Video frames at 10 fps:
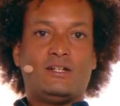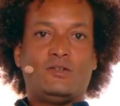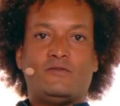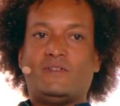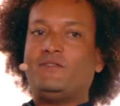
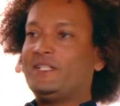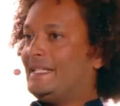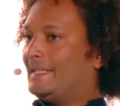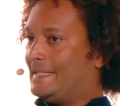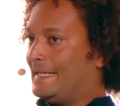who've never
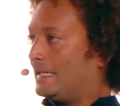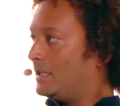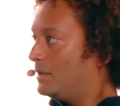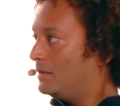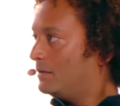seen the sea,
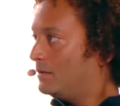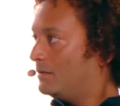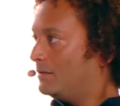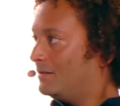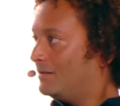
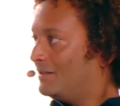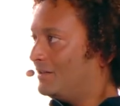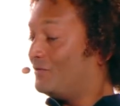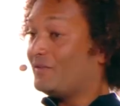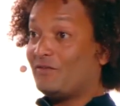
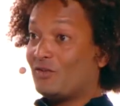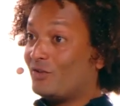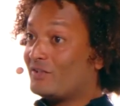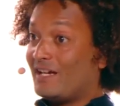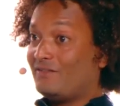who've never
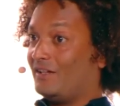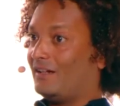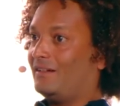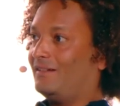gone diving.